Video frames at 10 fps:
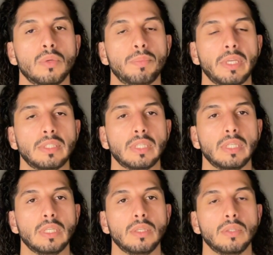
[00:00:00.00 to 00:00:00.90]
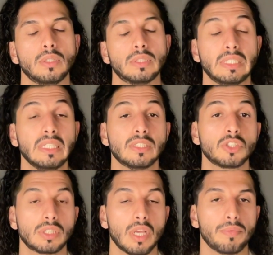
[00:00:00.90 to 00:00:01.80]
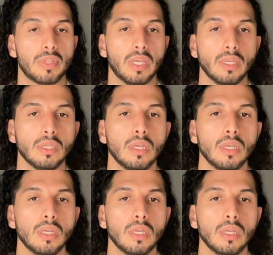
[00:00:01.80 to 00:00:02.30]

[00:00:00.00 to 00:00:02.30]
basically seeks something,